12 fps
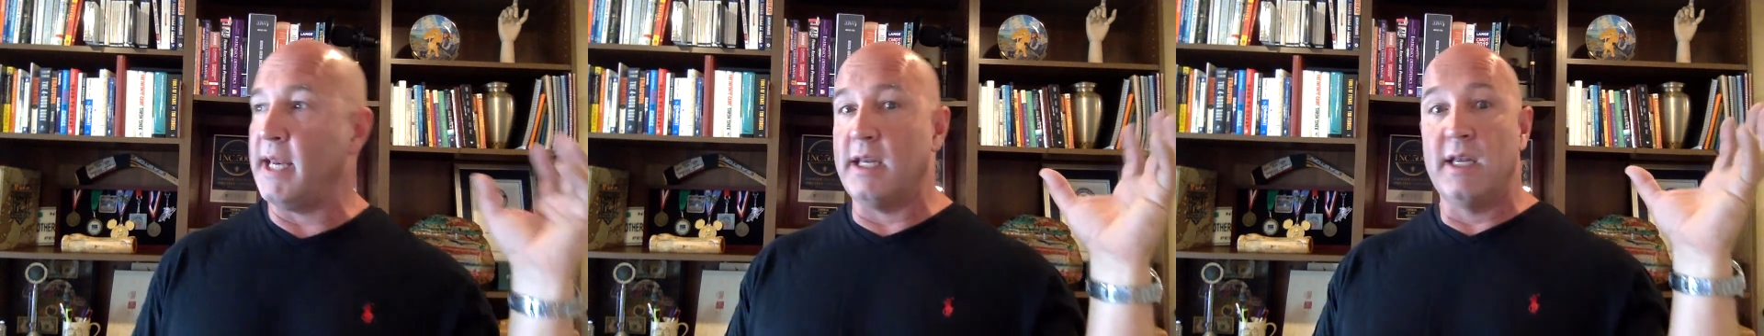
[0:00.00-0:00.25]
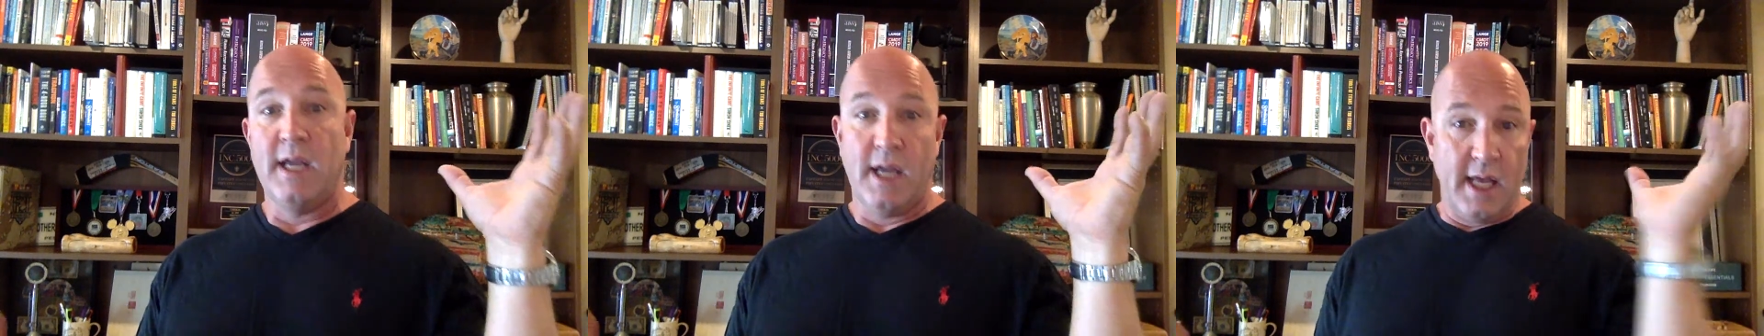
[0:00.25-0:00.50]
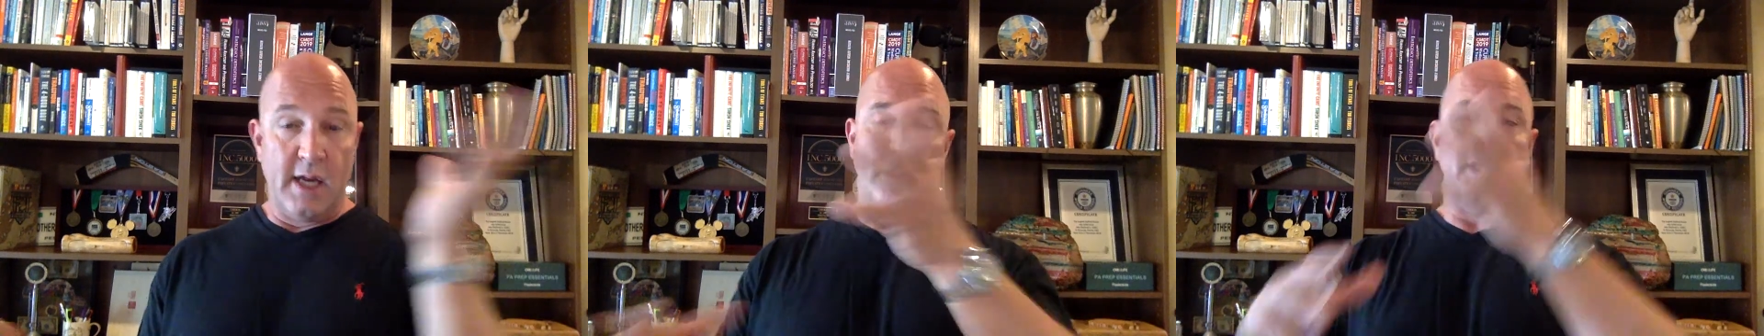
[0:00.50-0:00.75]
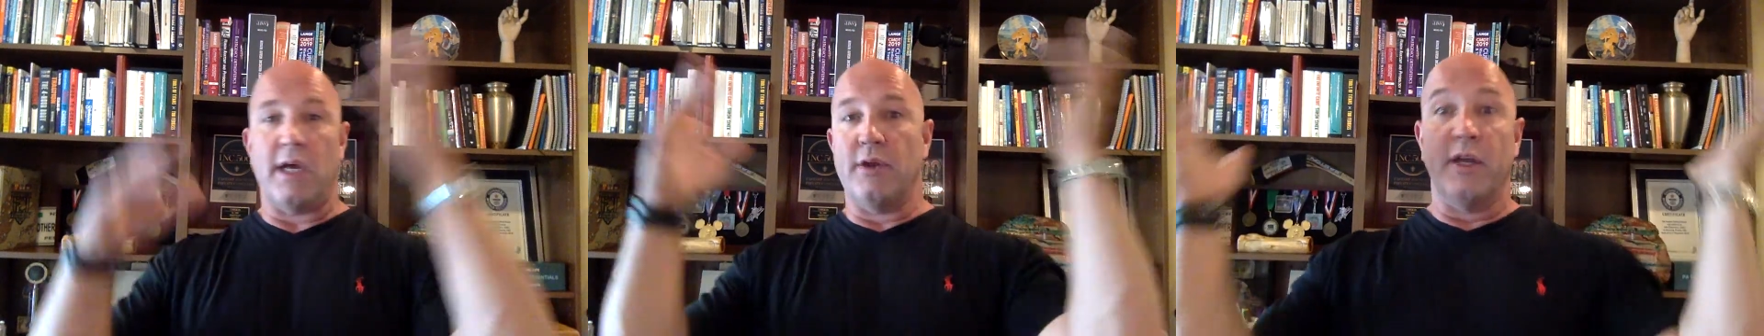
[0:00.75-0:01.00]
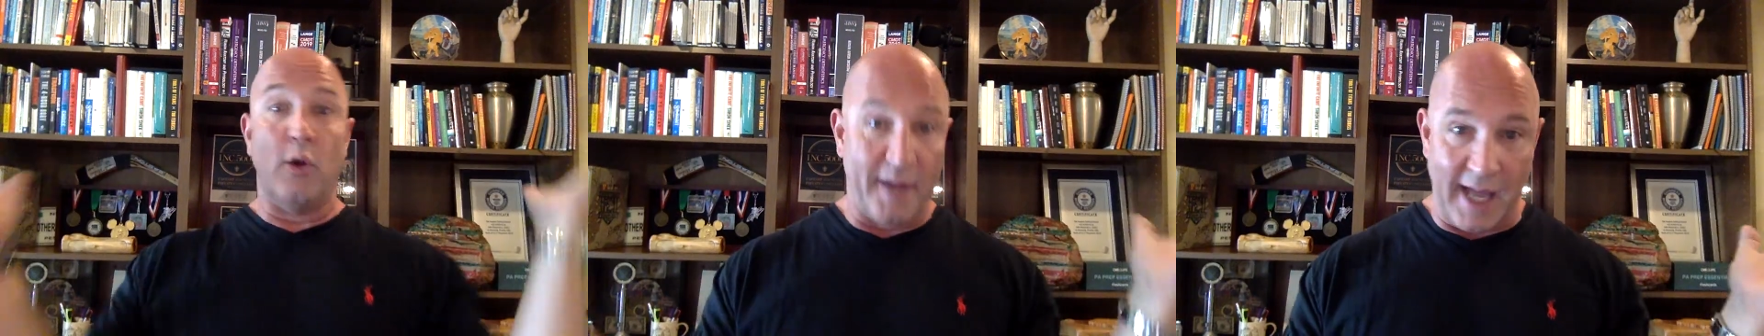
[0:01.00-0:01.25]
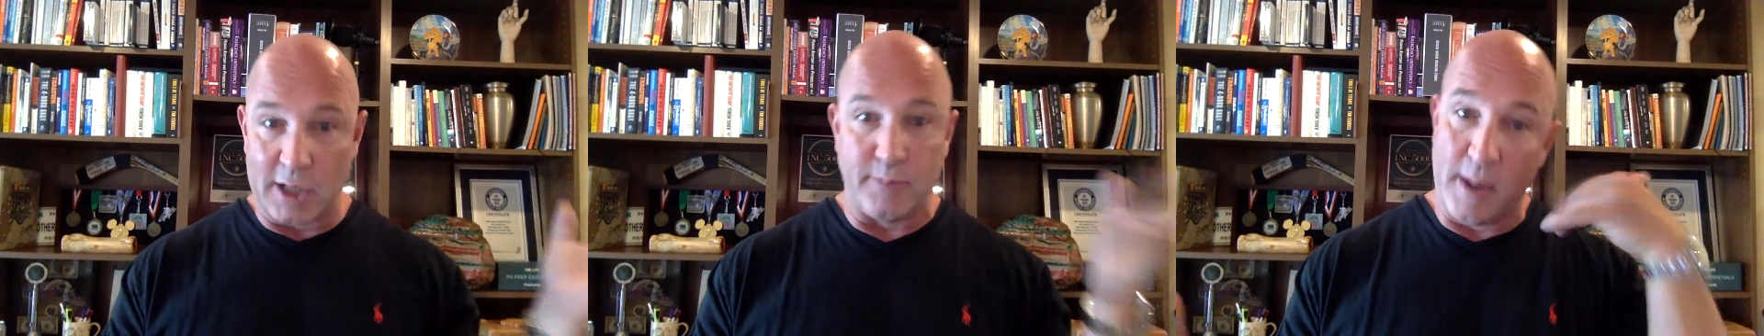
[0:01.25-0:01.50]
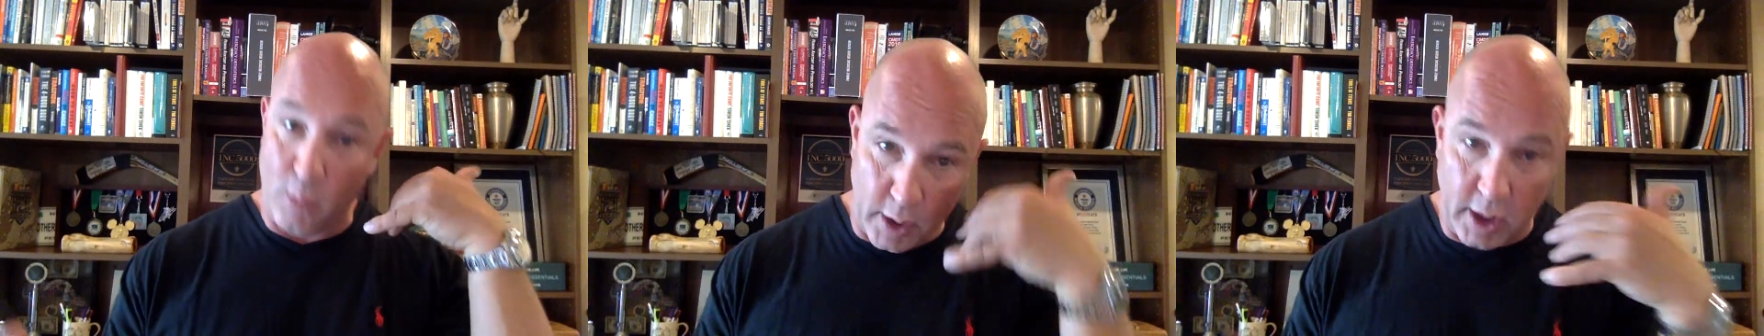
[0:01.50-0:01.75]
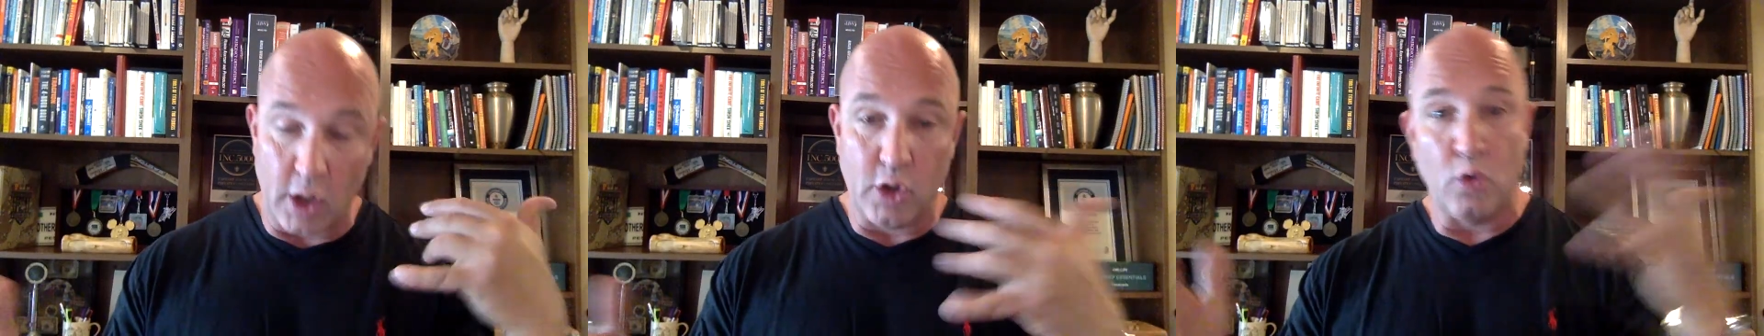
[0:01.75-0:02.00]
And, and it sounded like, oh my gosh, man, what are
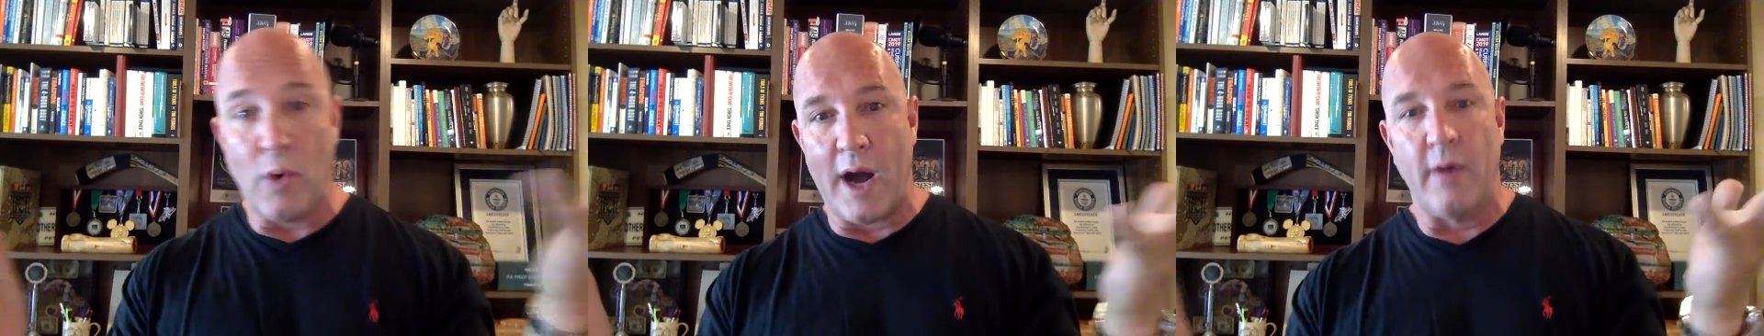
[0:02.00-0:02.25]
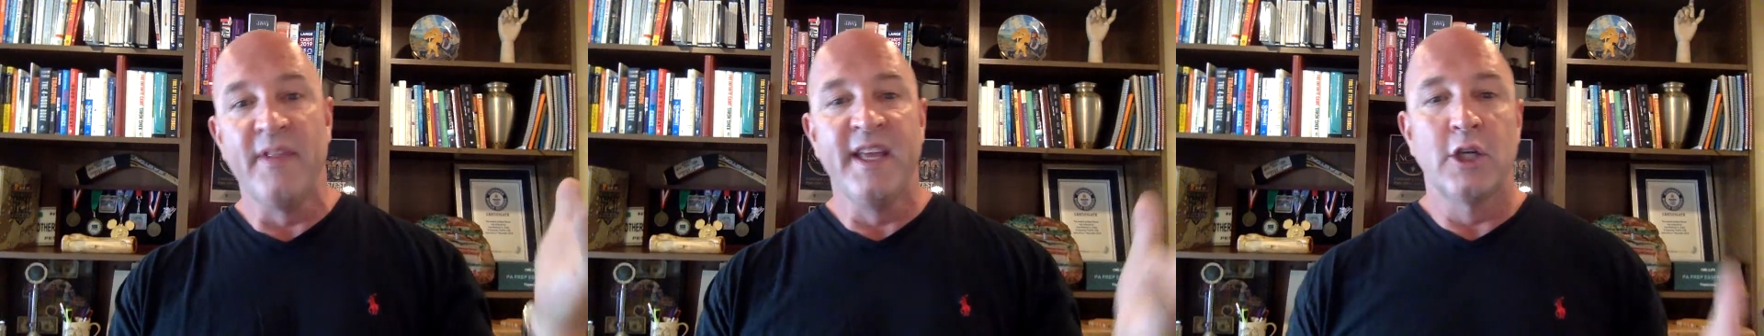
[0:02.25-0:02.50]
you going to do? Wow.